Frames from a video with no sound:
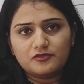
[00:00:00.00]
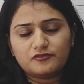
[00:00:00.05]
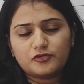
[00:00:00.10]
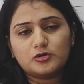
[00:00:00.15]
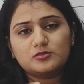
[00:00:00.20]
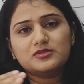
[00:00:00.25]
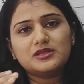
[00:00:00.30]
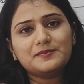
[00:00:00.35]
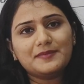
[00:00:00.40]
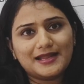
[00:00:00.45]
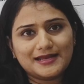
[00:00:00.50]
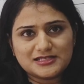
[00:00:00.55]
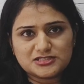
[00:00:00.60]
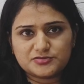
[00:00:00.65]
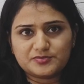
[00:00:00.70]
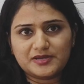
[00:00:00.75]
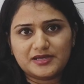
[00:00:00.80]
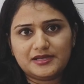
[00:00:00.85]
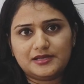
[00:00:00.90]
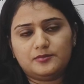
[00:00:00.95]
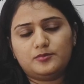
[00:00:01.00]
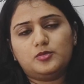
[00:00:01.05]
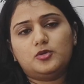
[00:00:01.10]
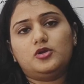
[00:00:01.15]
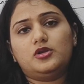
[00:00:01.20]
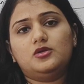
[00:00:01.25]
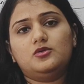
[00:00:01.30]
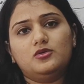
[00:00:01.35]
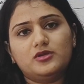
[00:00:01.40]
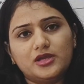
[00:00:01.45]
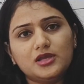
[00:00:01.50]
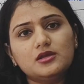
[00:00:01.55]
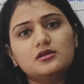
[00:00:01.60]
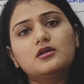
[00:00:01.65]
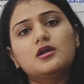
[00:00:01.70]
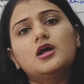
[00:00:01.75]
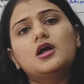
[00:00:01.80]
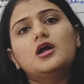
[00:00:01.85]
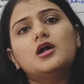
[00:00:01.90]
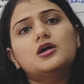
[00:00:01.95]
from the management employee. Okay,
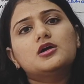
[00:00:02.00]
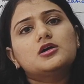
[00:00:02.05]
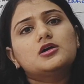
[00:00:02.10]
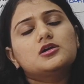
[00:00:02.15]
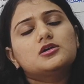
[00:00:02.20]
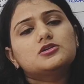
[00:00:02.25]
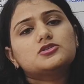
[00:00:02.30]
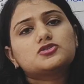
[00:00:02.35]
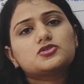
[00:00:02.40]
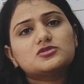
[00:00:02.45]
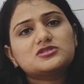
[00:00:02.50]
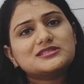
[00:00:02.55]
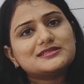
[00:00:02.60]
so